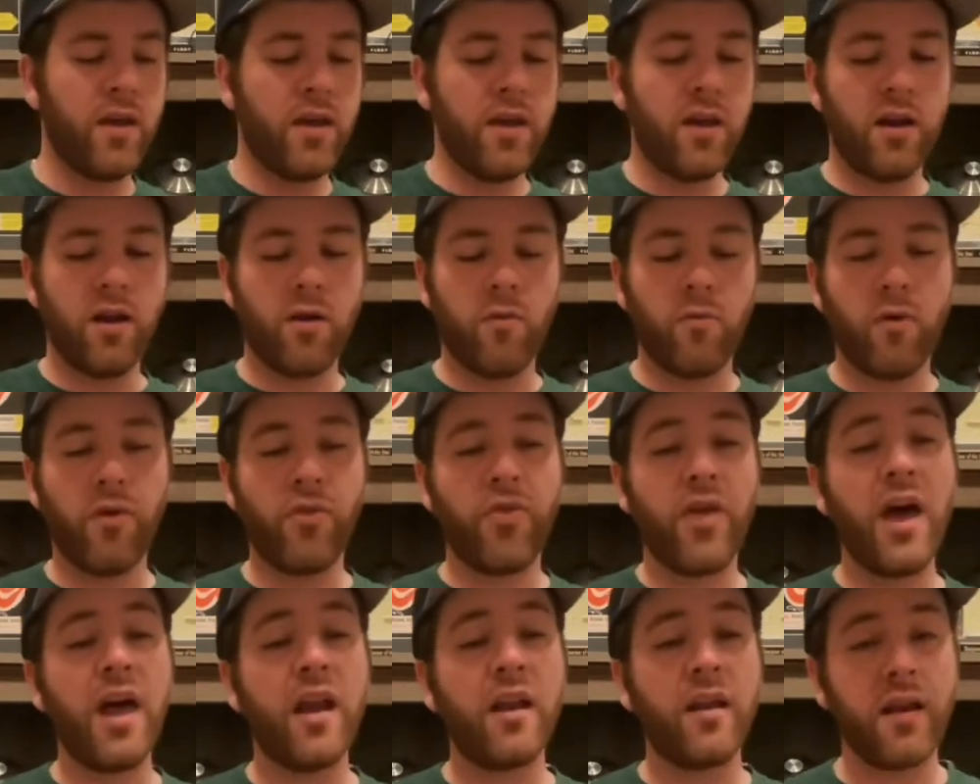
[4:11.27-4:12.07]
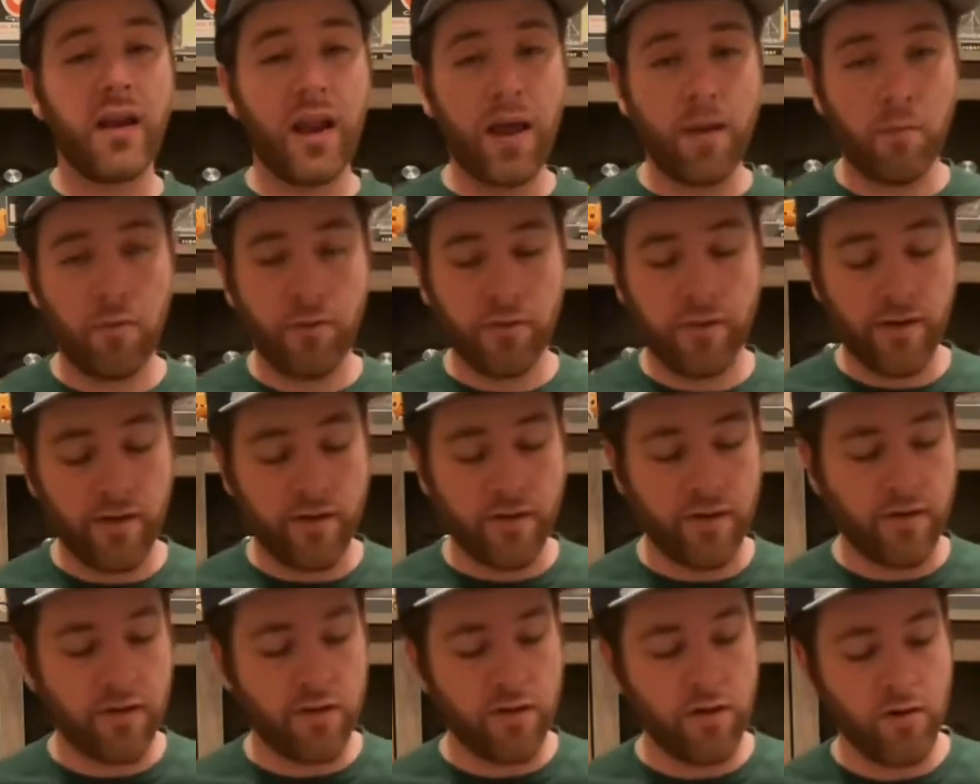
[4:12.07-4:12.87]
And what that enables us
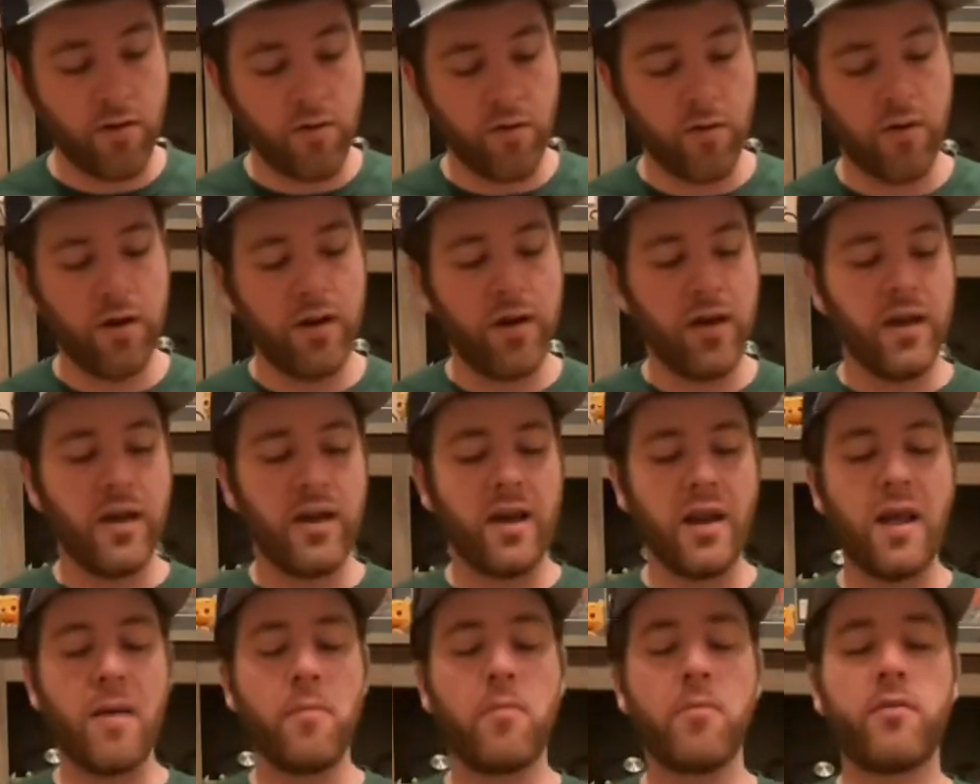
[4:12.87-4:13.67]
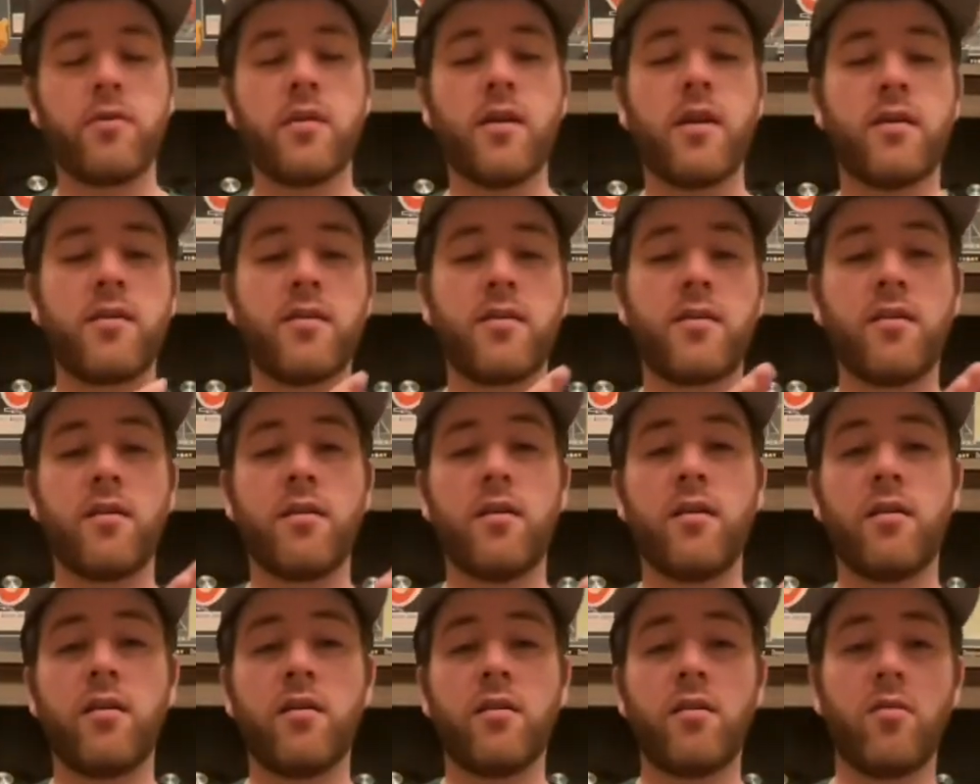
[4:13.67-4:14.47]
to do, enables us
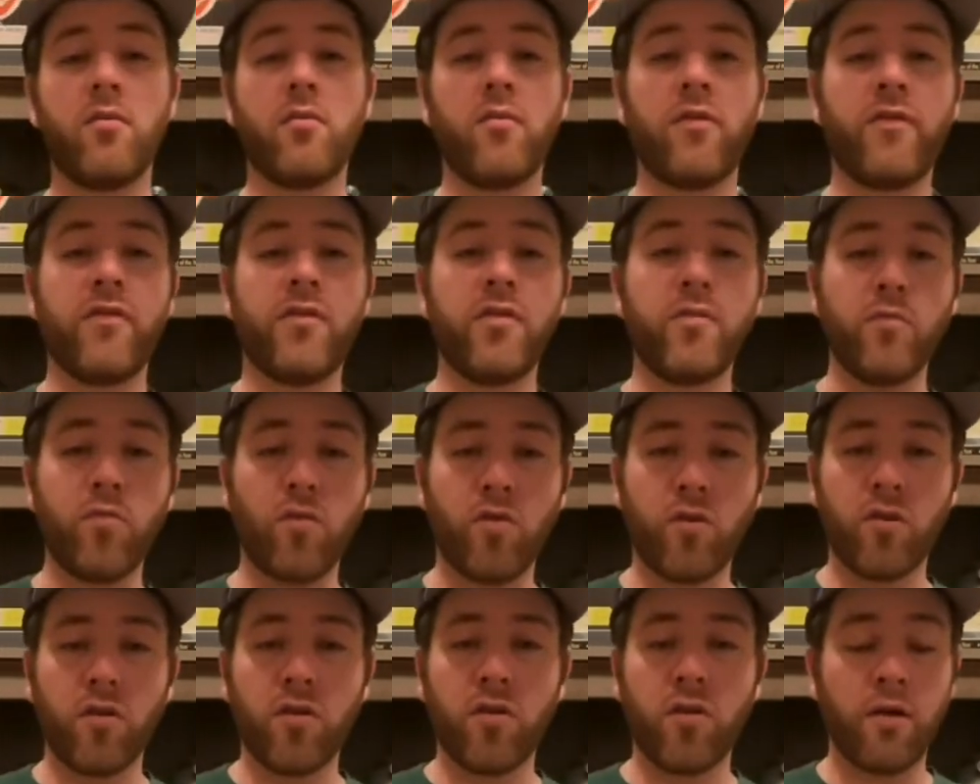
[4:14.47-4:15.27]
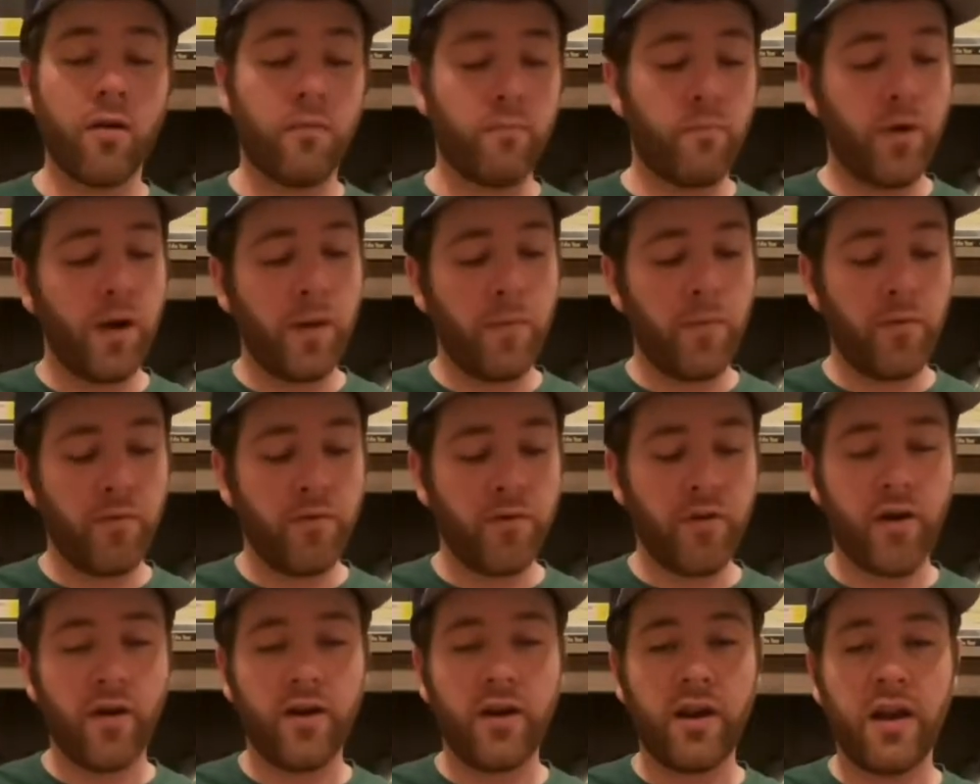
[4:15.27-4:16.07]
to do a few more bubbles
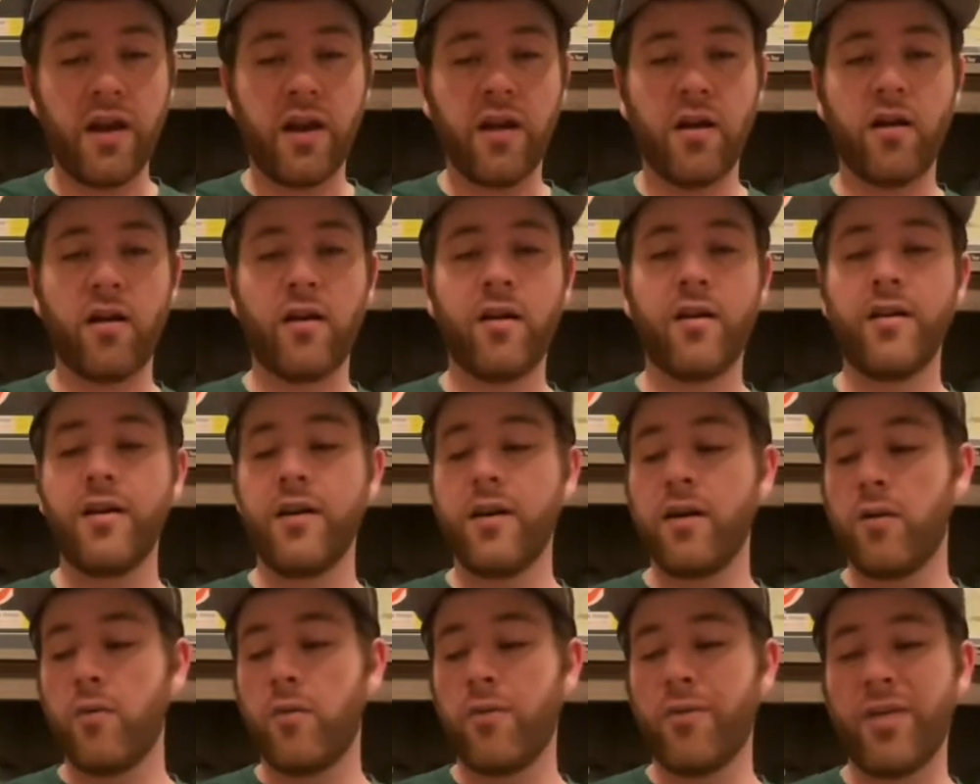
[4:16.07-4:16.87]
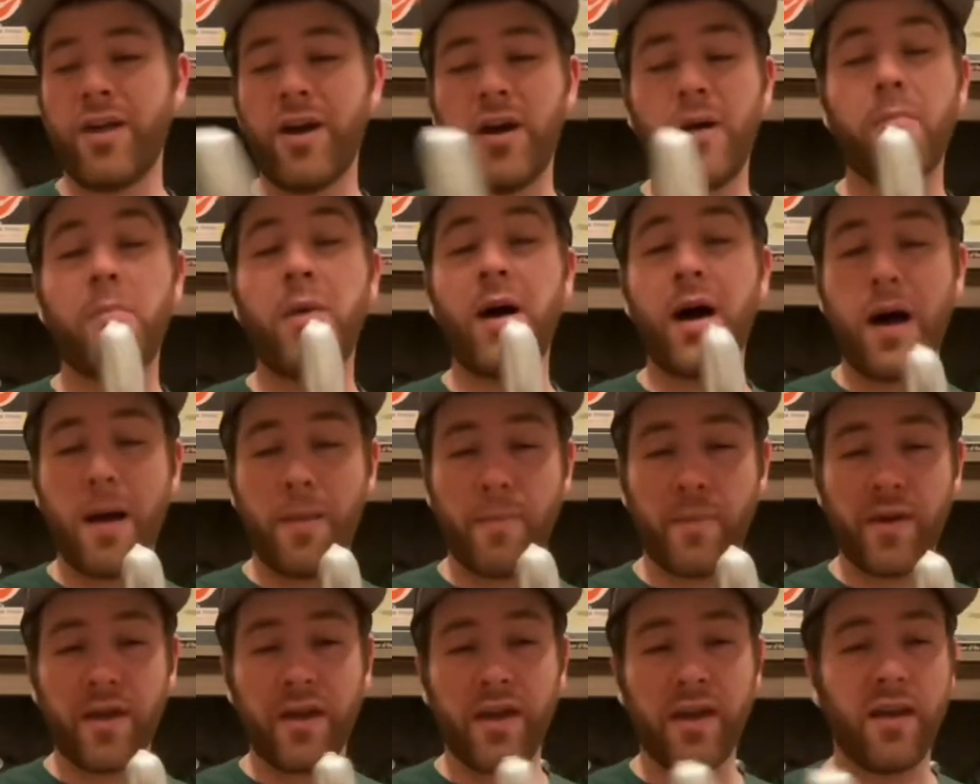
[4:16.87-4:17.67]
on here without
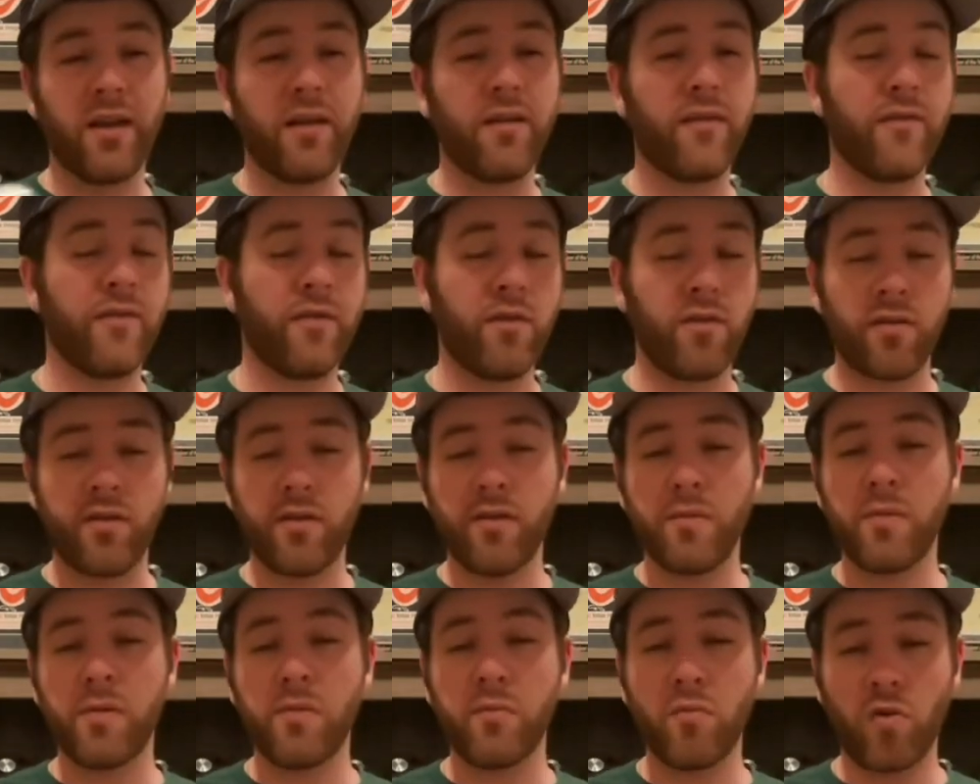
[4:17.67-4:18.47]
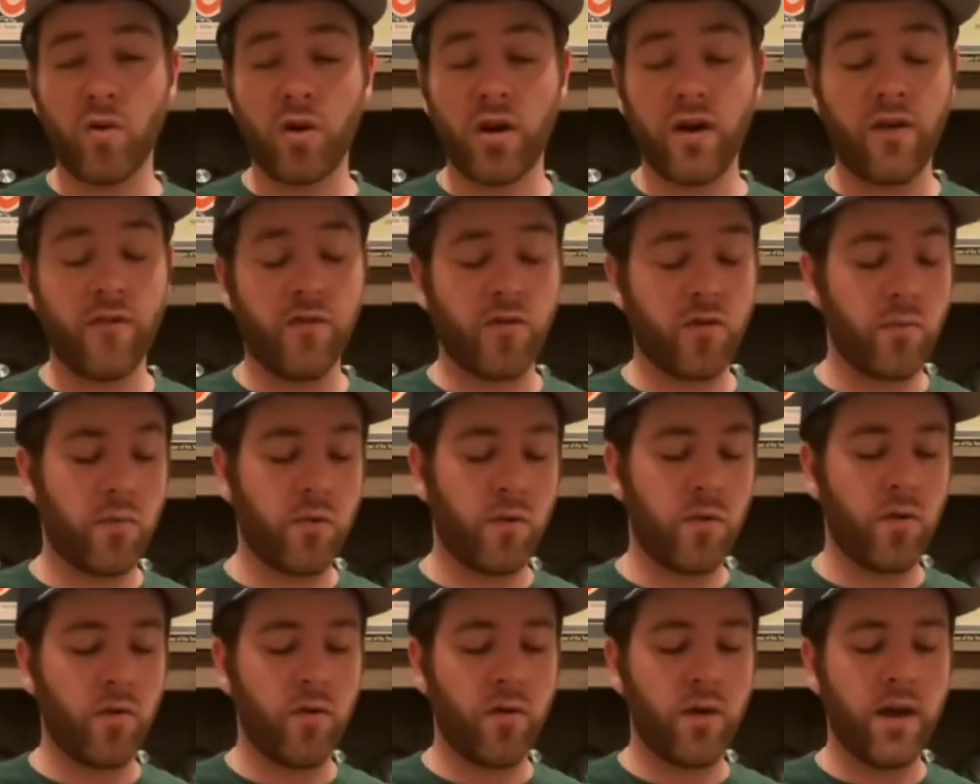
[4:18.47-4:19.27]
popping it. It feels a little bit more
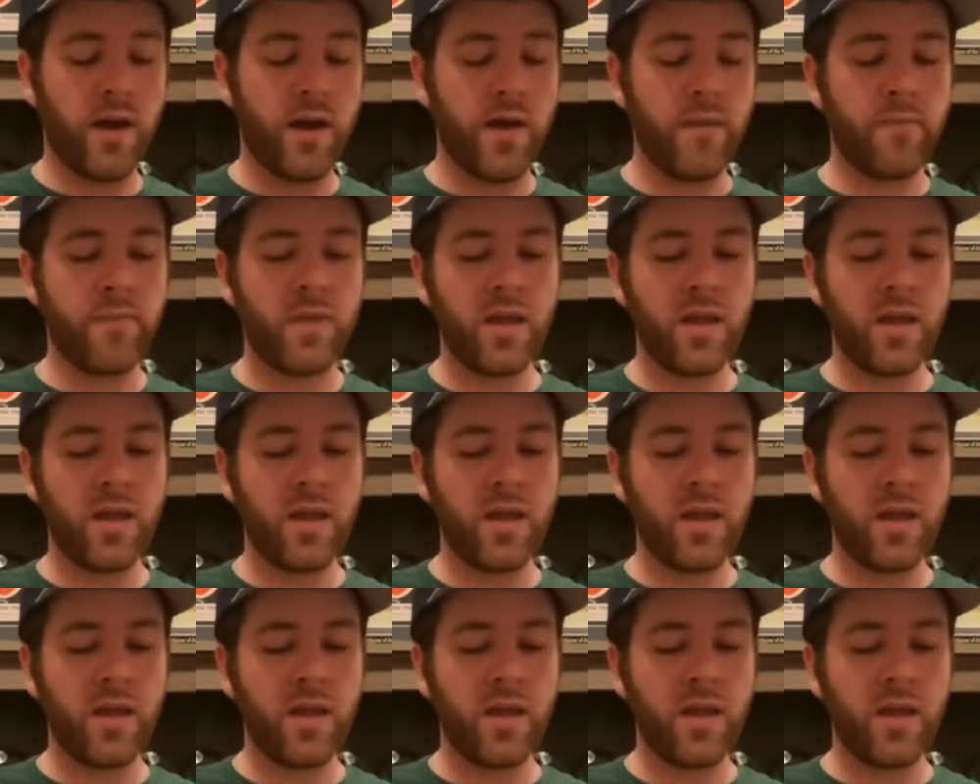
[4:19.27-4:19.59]
comfortable, okay?